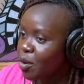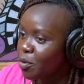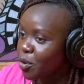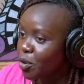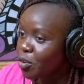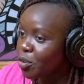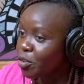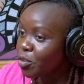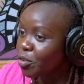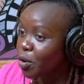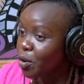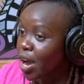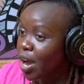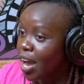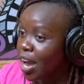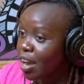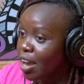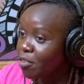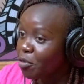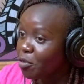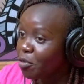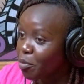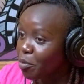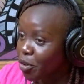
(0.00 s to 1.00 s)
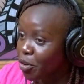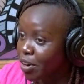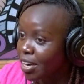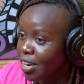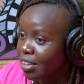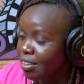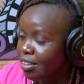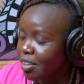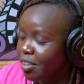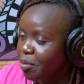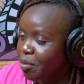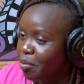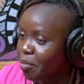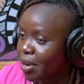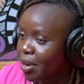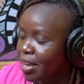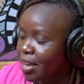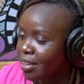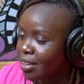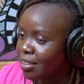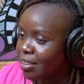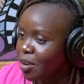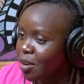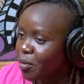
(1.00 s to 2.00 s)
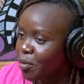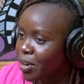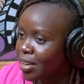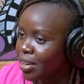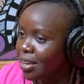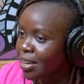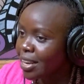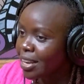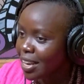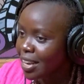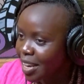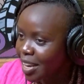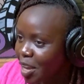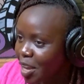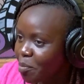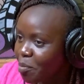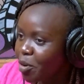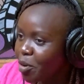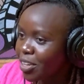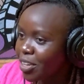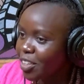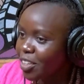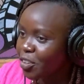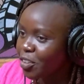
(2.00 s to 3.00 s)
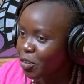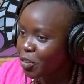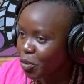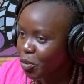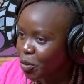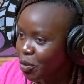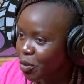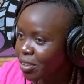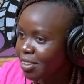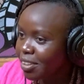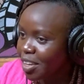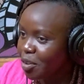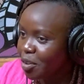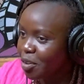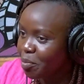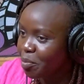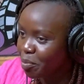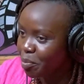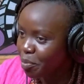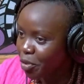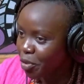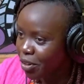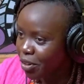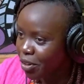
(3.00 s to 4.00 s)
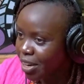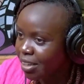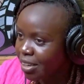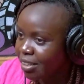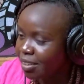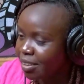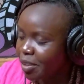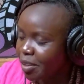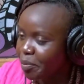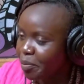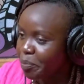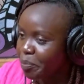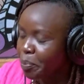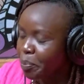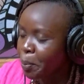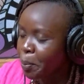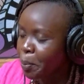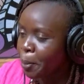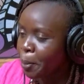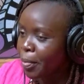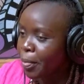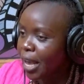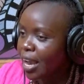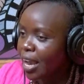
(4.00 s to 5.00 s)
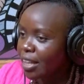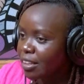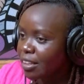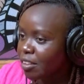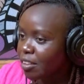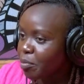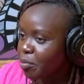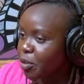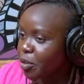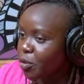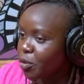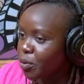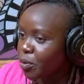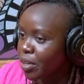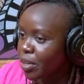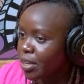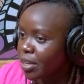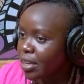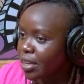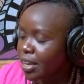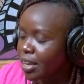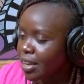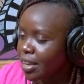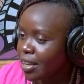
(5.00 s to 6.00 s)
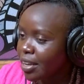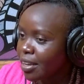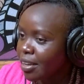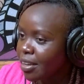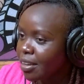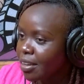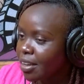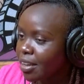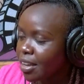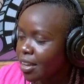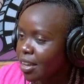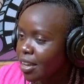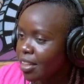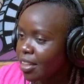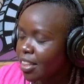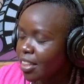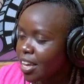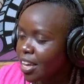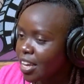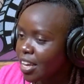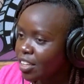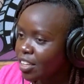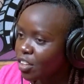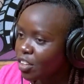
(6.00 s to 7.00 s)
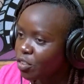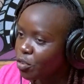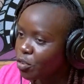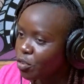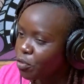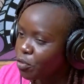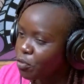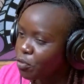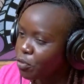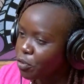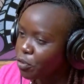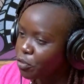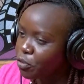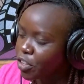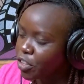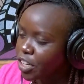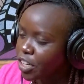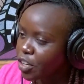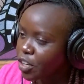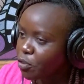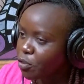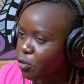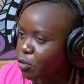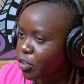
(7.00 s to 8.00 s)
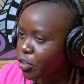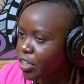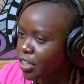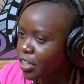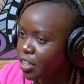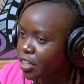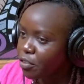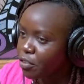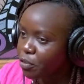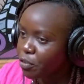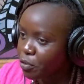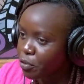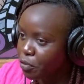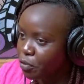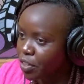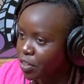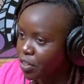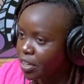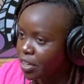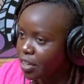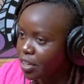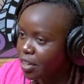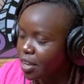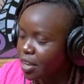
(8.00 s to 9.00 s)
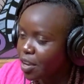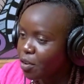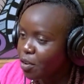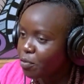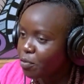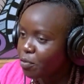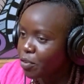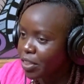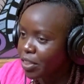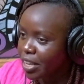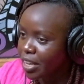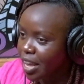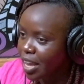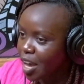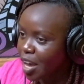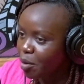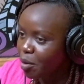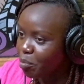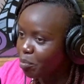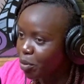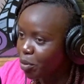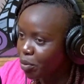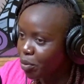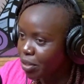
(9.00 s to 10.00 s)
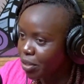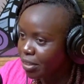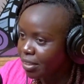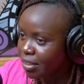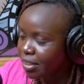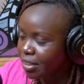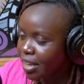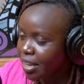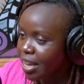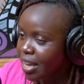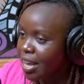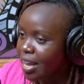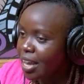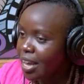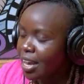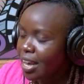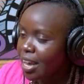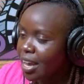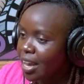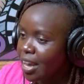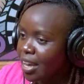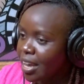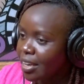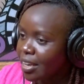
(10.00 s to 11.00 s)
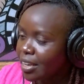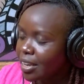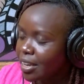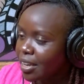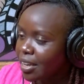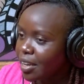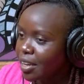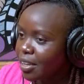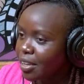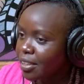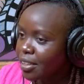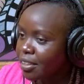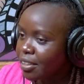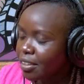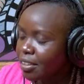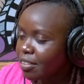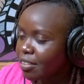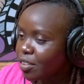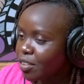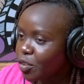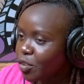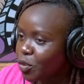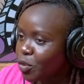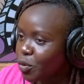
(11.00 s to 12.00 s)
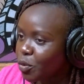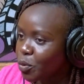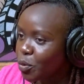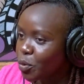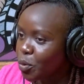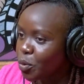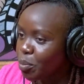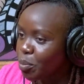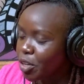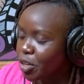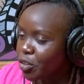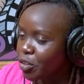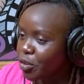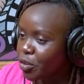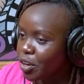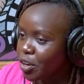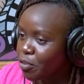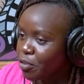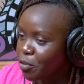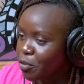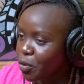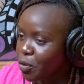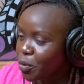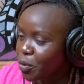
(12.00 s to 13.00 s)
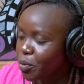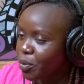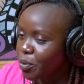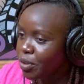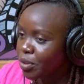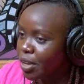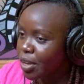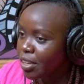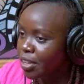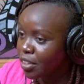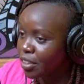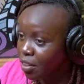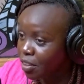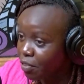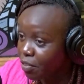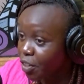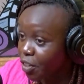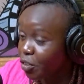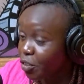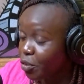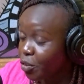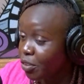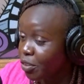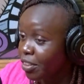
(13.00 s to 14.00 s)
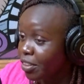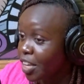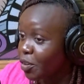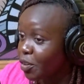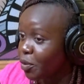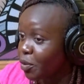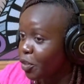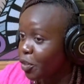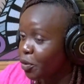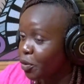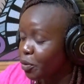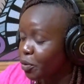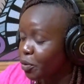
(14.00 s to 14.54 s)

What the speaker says: We also have Moranism, as I will label it, toxic Moranism. This is between the ages of 14, 15, for the young boys. And just to mention a few interventions that we